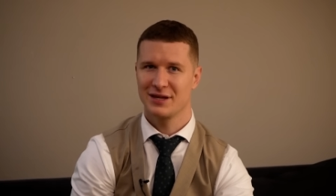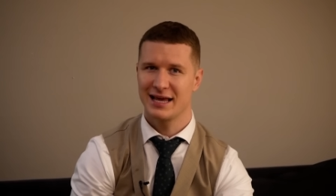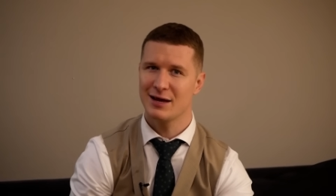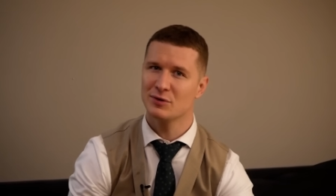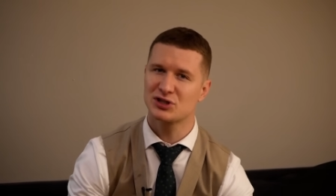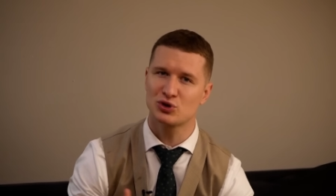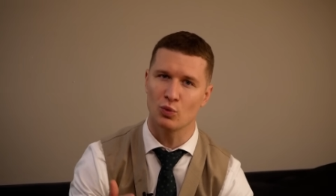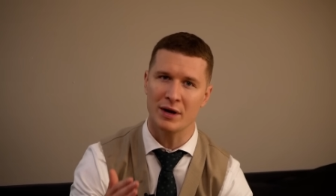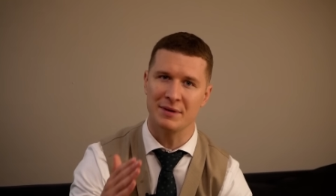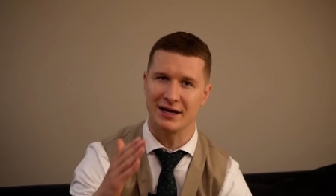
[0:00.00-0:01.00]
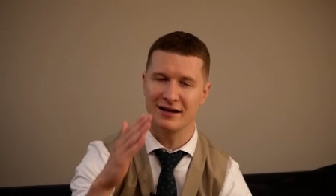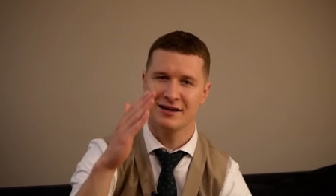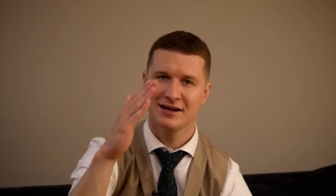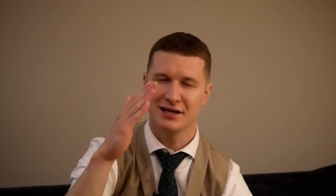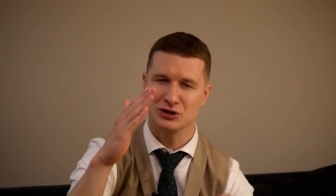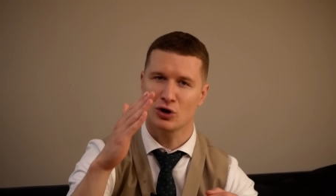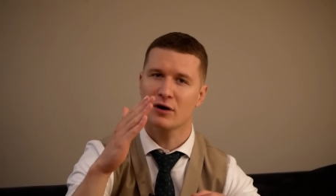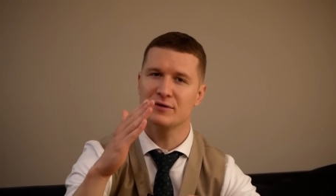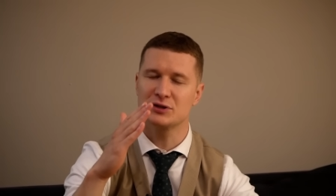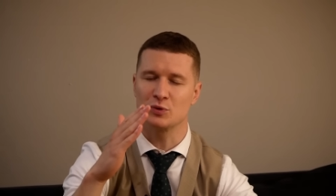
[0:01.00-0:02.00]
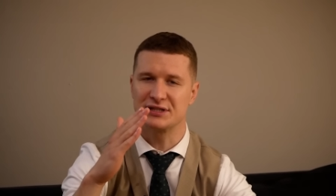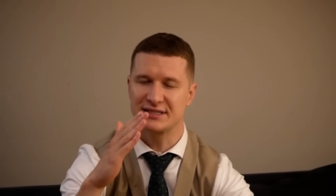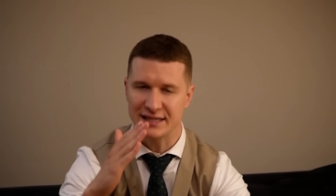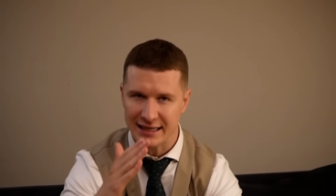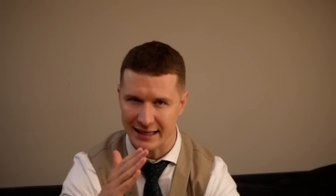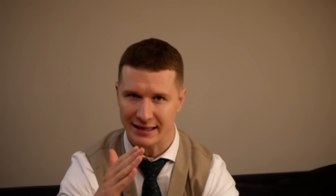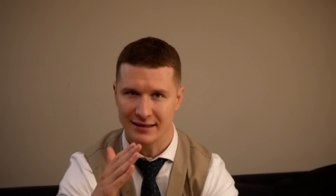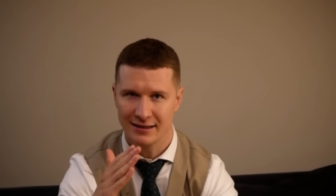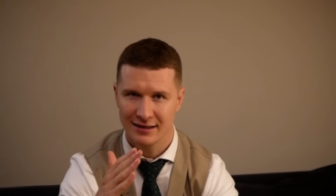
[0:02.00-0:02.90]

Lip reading: He was swimming, Jarvis was sinking.